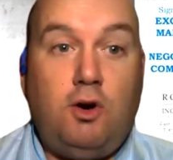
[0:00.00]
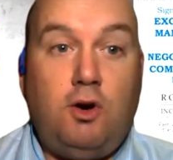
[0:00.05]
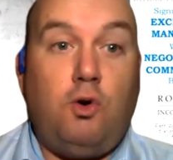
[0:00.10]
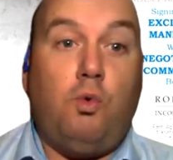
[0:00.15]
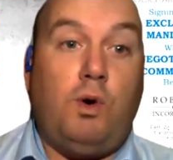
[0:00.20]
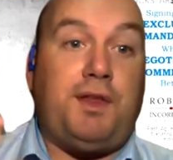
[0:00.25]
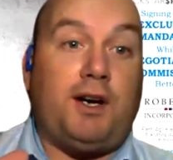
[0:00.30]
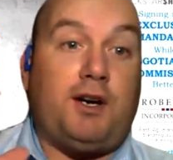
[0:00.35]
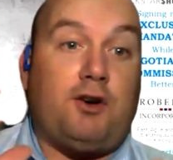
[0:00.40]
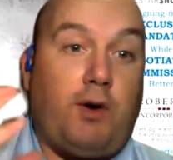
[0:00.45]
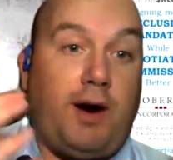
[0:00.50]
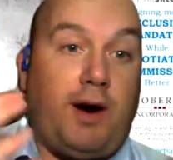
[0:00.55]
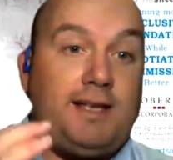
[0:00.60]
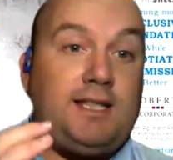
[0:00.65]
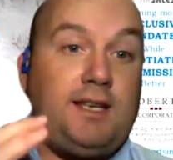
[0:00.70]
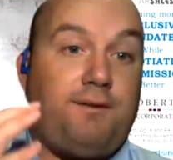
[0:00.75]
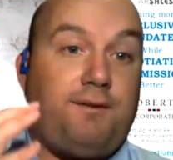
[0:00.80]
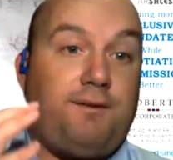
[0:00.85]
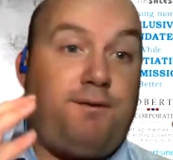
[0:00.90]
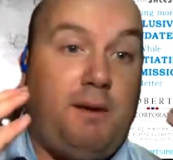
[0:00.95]
With
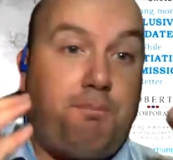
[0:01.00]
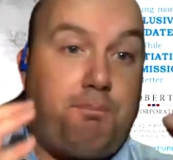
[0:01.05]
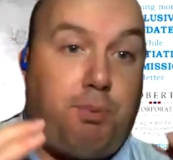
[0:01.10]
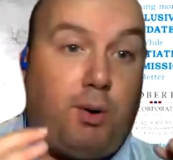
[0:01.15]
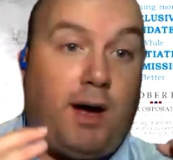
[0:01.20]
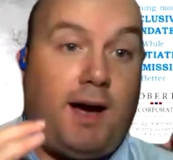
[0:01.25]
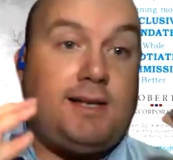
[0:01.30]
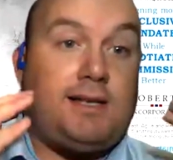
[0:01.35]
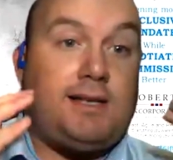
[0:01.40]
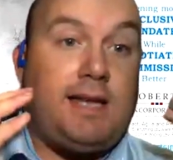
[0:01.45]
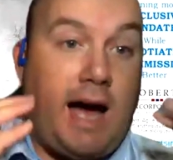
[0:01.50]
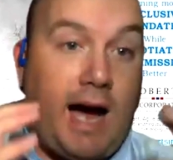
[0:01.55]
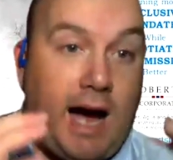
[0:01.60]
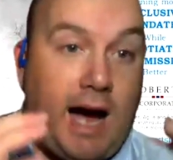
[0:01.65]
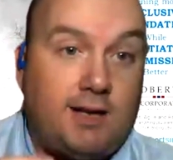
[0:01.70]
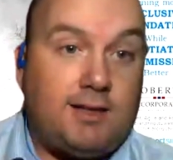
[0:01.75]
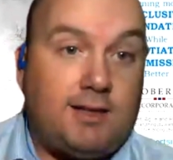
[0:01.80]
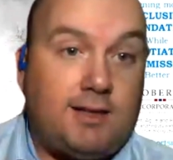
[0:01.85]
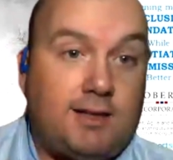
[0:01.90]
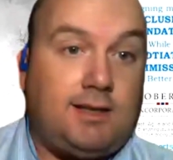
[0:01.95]
aggressively priced
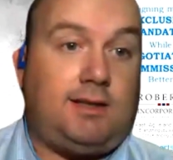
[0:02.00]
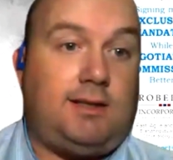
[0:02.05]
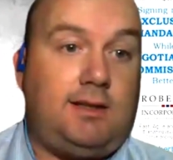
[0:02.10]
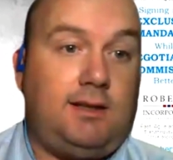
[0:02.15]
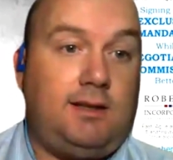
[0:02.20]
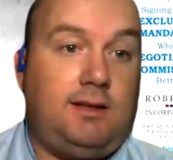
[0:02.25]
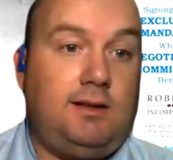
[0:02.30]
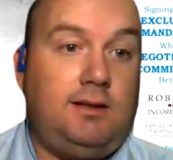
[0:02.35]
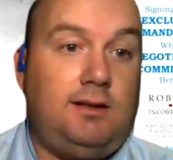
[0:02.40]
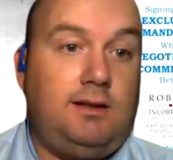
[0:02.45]
houses.